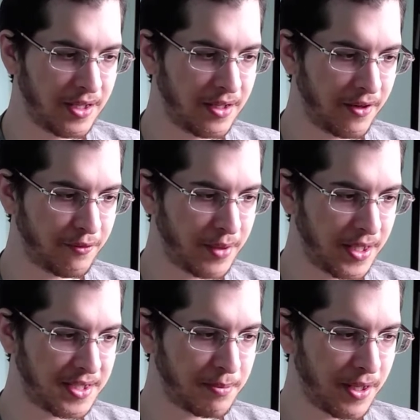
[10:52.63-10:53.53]
of my
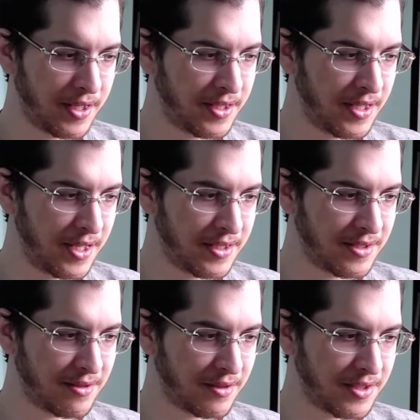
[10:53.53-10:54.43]
spine and
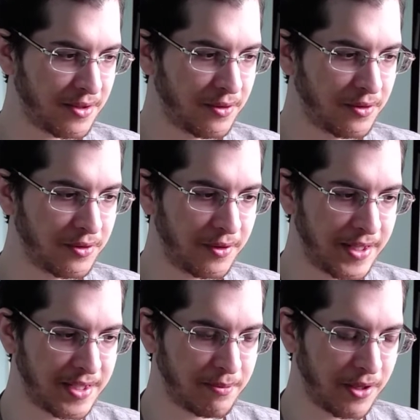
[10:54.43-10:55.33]
start this whole
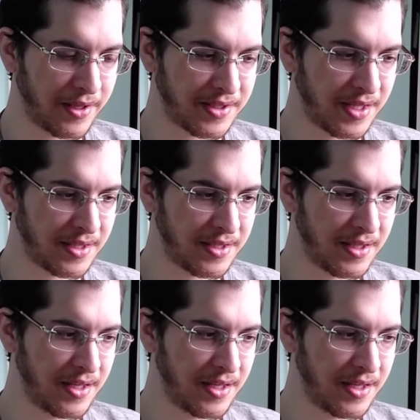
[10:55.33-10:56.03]
crazy process